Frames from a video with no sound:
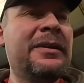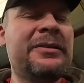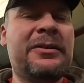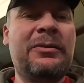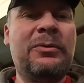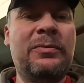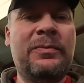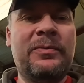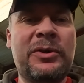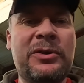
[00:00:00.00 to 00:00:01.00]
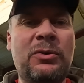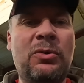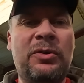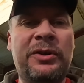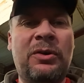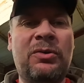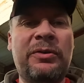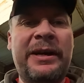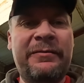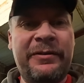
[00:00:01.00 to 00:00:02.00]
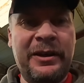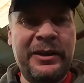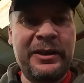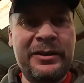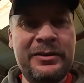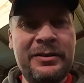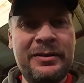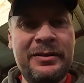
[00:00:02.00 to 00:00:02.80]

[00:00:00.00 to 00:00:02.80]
to restore your grandfather's